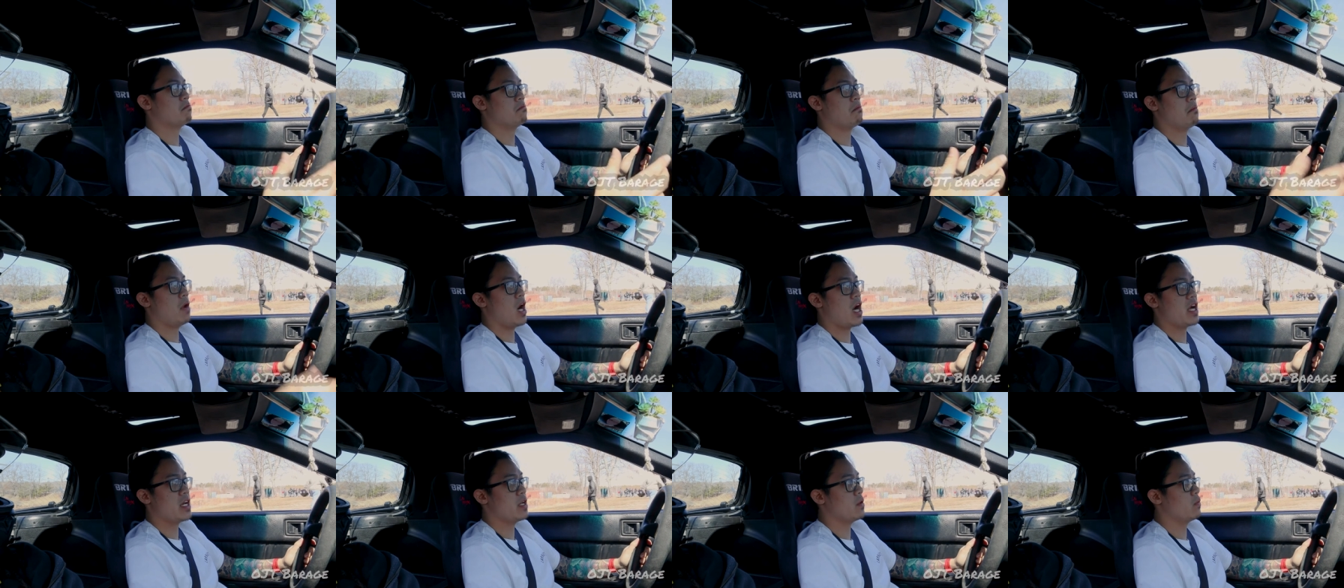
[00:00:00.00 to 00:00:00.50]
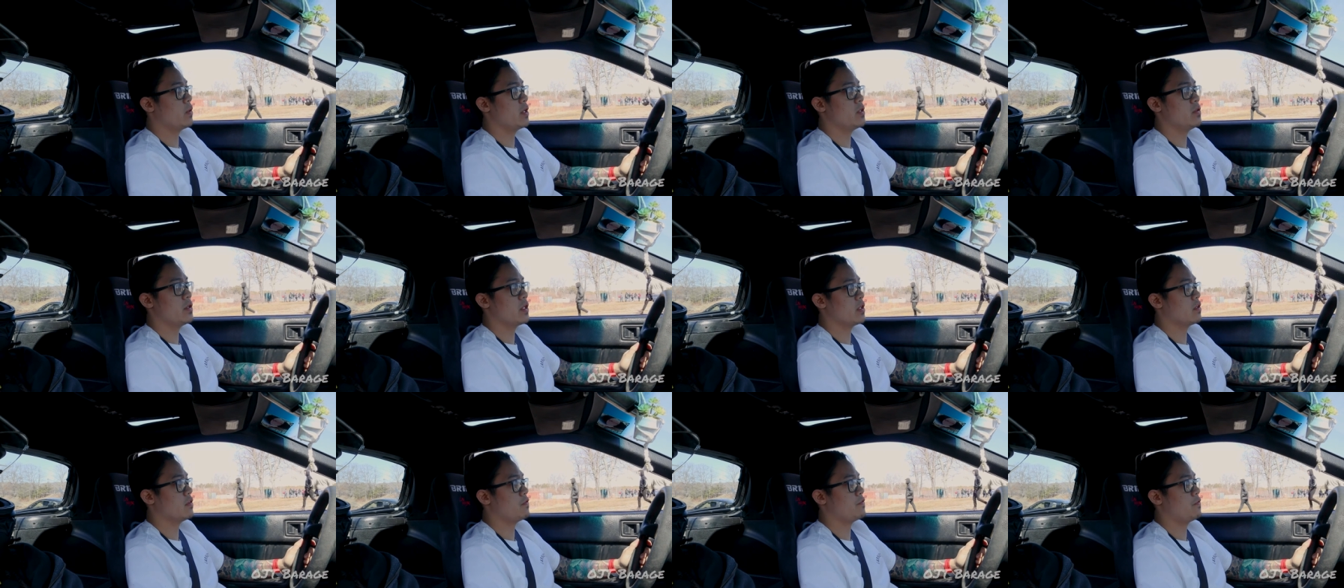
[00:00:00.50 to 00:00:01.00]
mod it when you
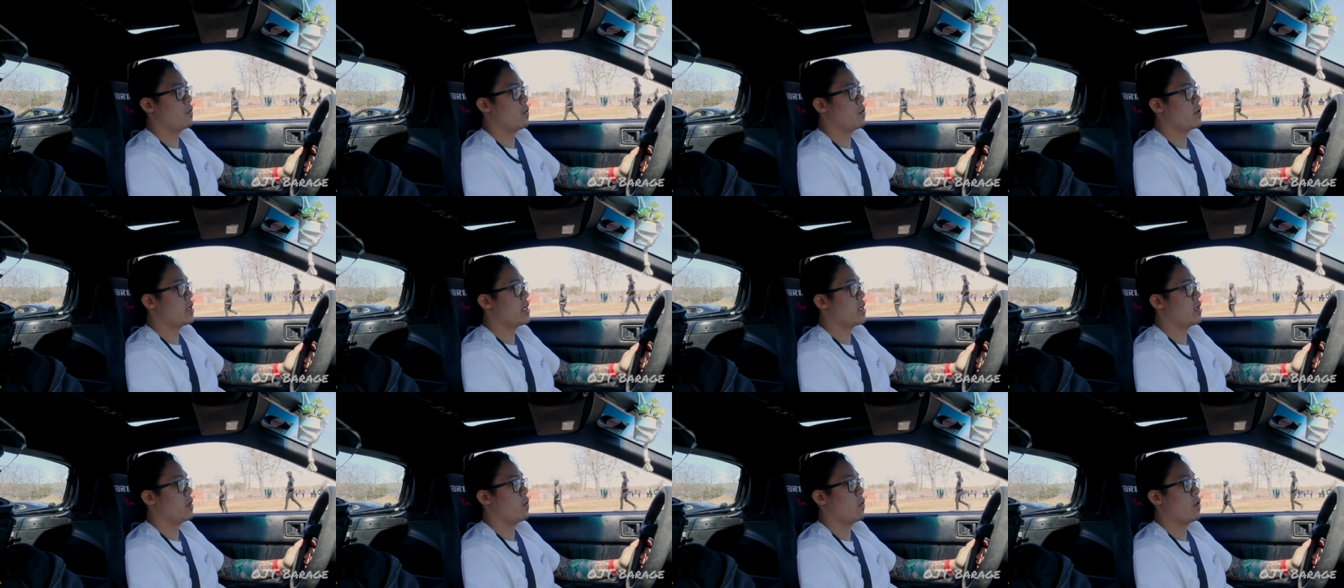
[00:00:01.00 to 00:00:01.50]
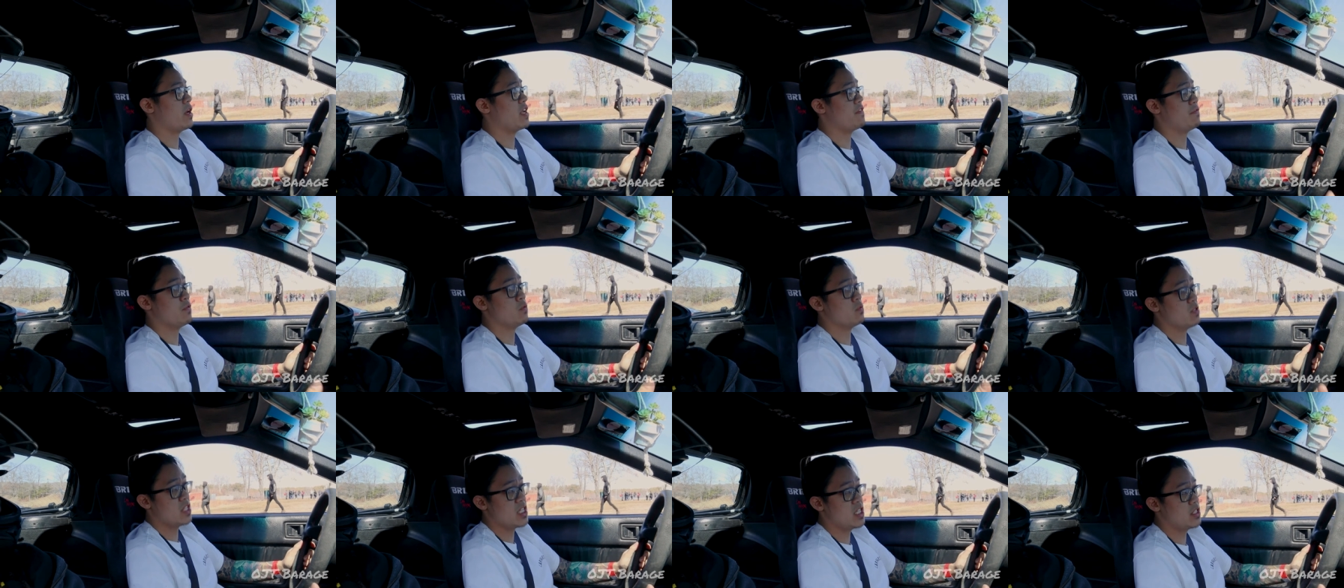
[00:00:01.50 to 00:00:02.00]
can afford it, or if
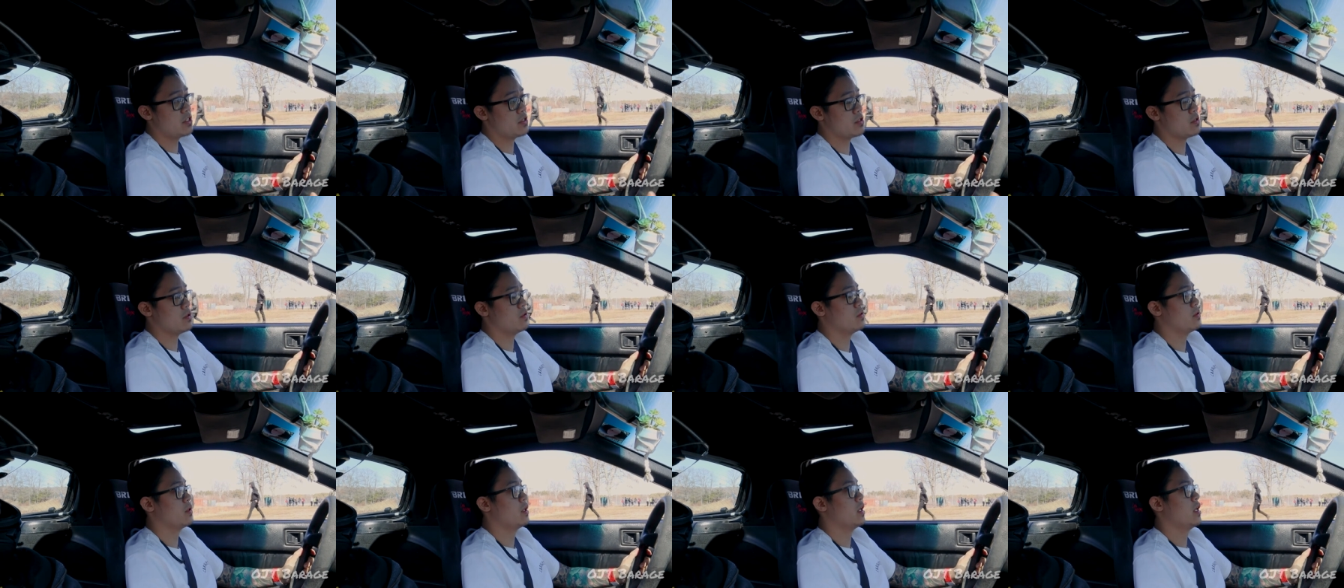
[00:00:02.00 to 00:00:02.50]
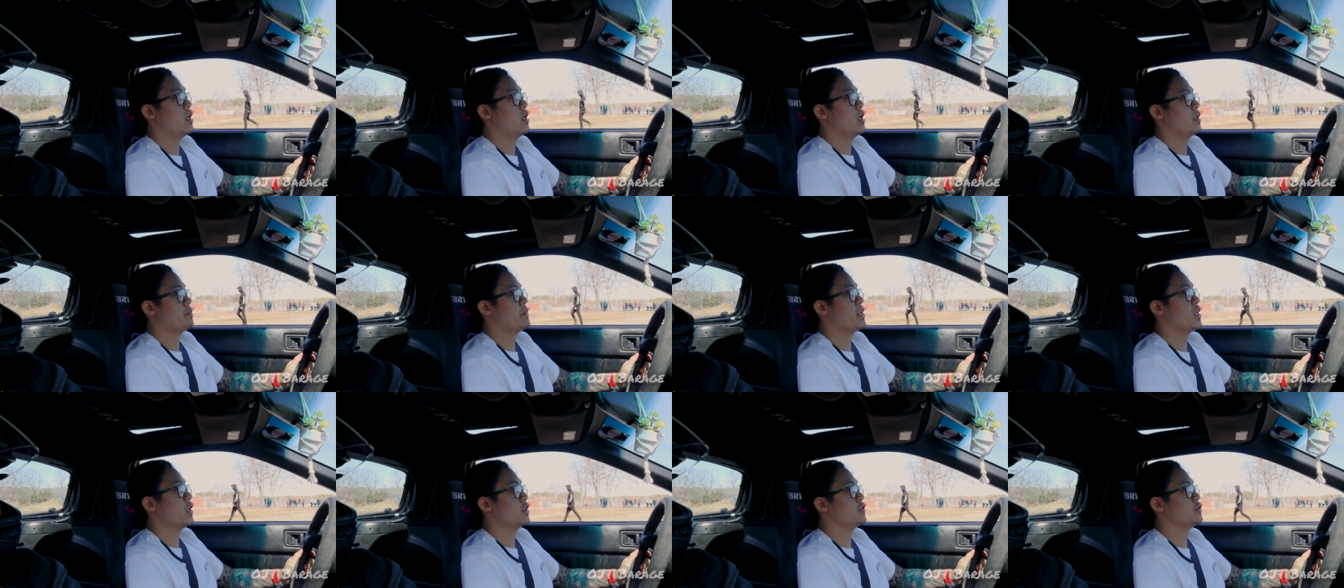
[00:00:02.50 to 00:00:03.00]
you need to,
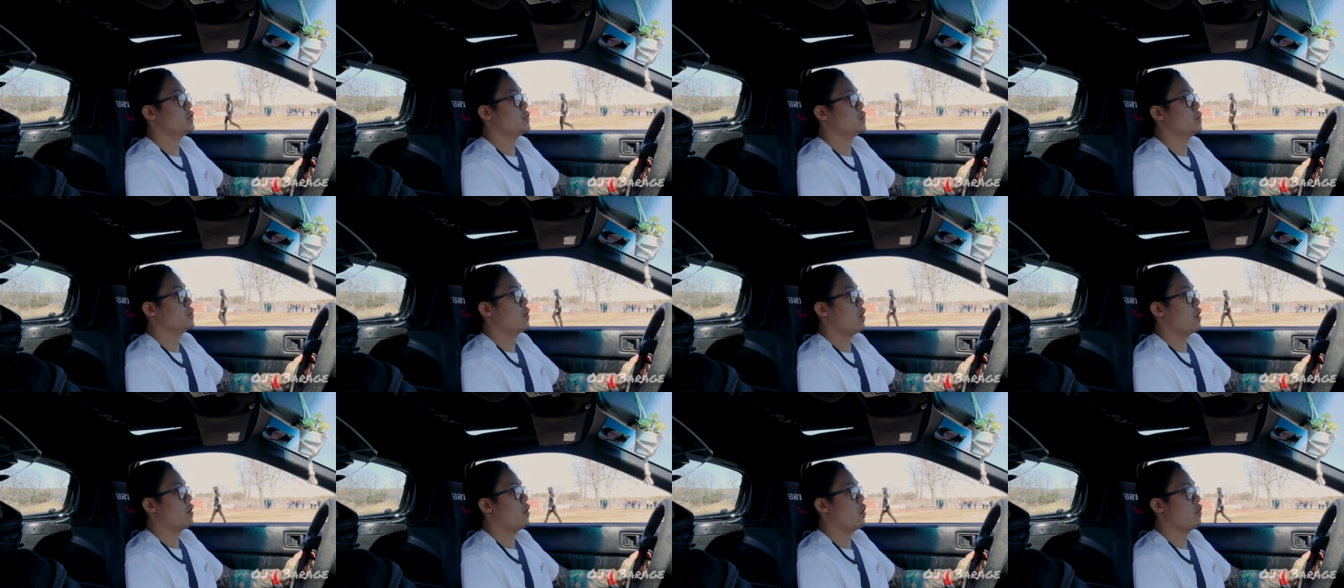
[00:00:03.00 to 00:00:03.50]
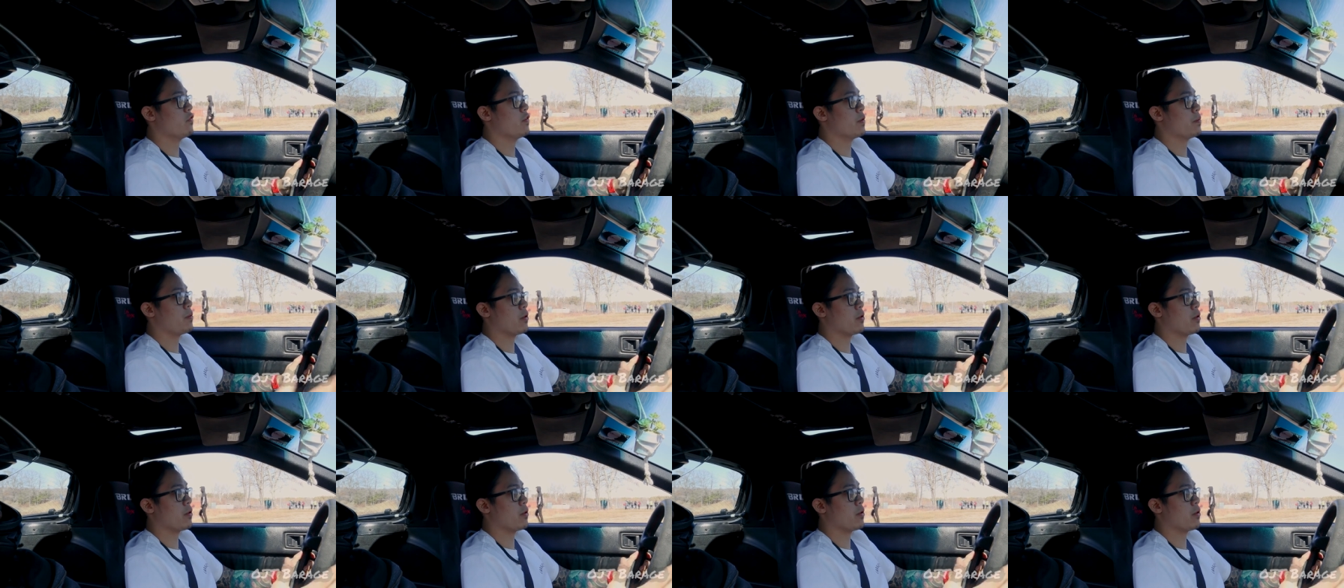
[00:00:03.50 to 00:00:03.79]
because you are over